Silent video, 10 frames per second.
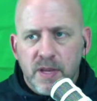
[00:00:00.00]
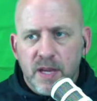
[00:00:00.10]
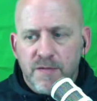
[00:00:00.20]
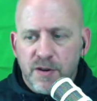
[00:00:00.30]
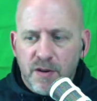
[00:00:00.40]

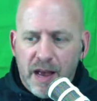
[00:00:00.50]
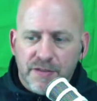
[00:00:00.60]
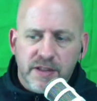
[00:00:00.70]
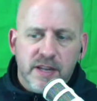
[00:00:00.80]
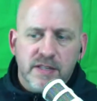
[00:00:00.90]
if your
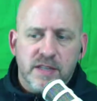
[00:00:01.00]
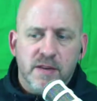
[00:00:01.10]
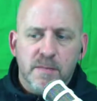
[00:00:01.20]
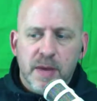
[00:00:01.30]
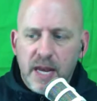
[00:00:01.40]
athlete is
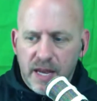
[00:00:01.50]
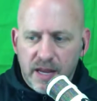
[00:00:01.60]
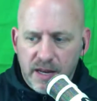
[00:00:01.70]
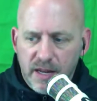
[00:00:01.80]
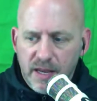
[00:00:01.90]

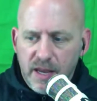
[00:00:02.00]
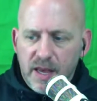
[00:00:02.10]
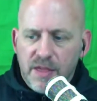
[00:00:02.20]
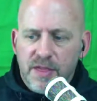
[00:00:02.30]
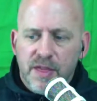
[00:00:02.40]
committed,
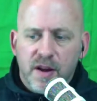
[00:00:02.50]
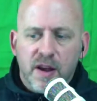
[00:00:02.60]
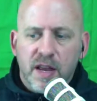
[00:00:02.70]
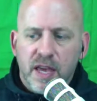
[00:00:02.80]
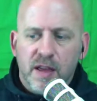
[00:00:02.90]
they're
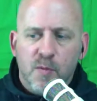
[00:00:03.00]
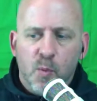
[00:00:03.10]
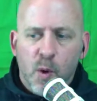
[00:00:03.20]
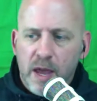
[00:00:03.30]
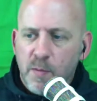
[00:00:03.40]
going to get
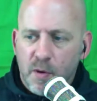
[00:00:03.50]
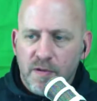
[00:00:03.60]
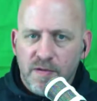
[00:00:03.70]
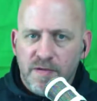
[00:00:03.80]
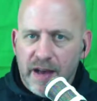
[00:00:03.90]
way more
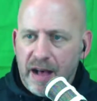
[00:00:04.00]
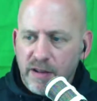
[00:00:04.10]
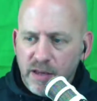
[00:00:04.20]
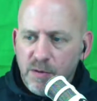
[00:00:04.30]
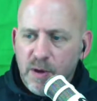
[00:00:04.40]

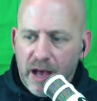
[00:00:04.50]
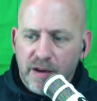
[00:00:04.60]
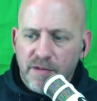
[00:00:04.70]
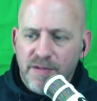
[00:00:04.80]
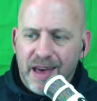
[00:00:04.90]
value
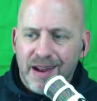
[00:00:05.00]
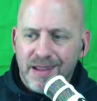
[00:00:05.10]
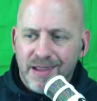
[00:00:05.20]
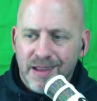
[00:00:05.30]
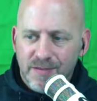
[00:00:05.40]
out of that
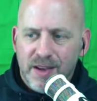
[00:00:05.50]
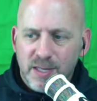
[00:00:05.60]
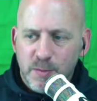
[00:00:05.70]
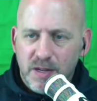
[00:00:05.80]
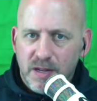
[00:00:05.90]

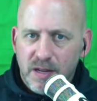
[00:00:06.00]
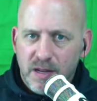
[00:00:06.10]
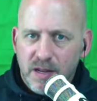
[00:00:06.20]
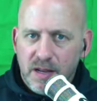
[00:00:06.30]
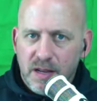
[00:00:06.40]
investment
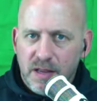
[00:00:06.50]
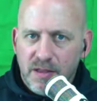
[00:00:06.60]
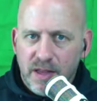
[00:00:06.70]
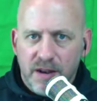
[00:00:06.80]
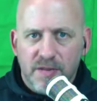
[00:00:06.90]

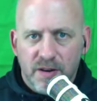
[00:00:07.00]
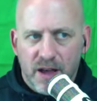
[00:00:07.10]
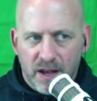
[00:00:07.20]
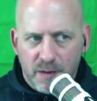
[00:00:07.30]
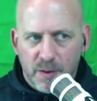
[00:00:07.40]
than if they're
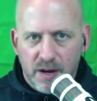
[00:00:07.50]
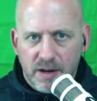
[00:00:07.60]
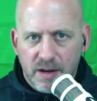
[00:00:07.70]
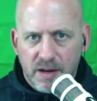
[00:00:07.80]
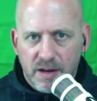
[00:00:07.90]
not committed,
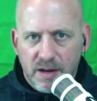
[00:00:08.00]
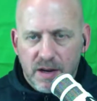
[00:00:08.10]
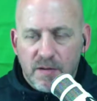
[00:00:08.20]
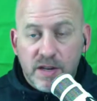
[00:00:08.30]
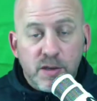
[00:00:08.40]

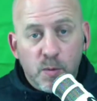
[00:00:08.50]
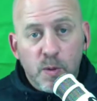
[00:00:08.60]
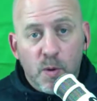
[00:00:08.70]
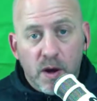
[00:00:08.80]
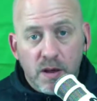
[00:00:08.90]
right? So we
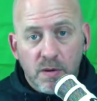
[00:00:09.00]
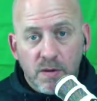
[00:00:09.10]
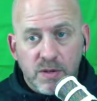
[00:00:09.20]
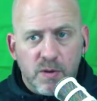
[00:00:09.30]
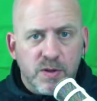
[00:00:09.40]
want to.
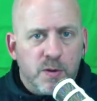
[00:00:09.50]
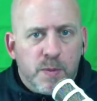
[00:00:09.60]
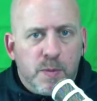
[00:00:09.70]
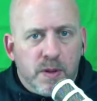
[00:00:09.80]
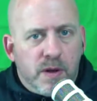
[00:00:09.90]
So
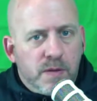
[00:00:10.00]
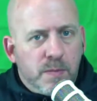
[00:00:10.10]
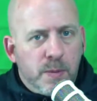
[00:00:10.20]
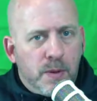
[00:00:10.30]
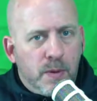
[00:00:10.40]
people
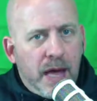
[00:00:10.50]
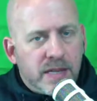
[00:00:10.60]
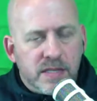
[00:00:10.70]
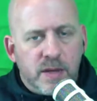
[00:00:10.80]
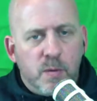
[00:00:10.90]
will
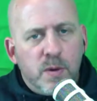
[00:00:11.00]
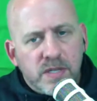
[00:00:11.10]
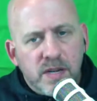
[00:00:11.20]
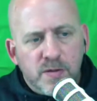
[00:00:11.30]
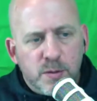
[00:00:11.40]
ask, like, well, what's
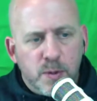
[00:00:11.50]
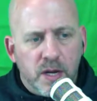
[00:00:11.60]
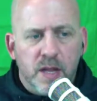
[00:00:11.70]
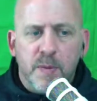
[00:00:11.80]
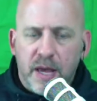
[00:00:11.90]
the difference between
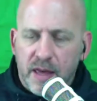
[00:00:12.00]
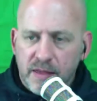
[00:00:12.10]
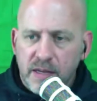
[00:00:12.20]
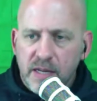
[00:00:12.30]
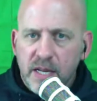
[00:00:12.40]
an Olympic
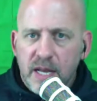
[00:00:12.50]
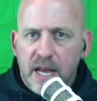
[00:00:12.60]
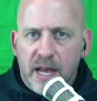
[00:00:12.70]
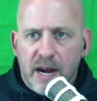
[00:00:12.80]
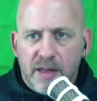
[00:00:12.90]
athlete
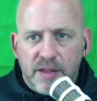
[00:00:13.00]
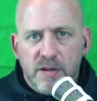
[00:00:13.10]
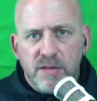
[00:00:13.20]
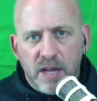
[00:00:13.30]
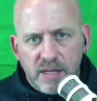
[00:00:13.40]
and an athlete
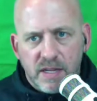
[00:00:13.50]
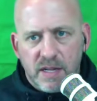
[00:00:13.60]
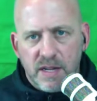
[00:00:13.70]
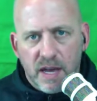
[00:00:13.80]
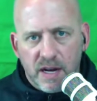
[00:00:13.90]
who's not
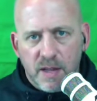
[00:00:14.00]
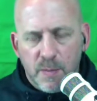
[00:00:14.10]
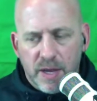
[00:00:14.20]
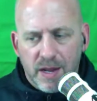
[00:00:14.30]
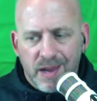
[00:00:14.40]
an
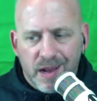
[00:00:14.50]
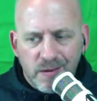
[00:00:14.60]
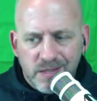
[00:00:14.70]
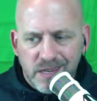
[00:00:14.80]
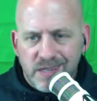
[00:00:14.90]
Olympian? And I
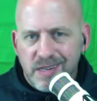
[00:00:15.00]
always say it's